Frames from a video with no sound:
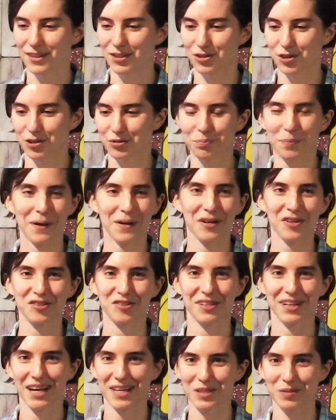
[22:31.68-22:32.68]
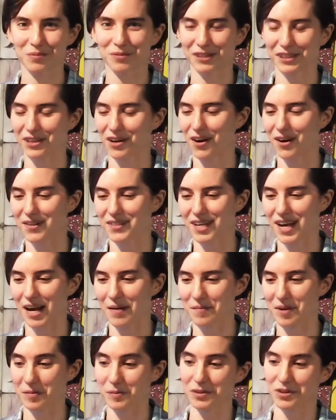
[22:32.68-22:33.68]
the, the parent tree has a really hard
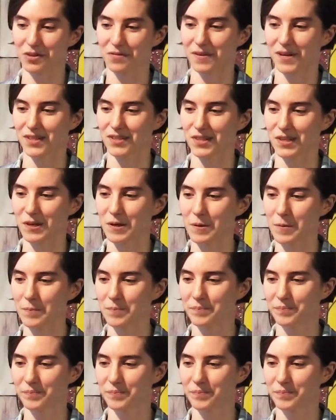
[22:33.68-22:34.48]
time coming to the rescue.